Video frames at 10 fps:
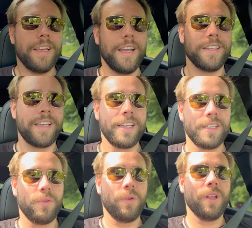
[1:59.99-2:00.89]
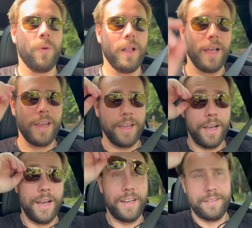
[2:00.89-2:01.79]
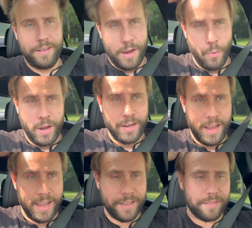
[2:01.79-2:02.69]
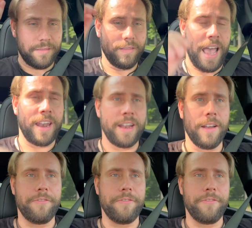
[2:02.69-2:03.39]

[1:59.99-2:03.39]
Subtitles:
It takes it really well. I went at it at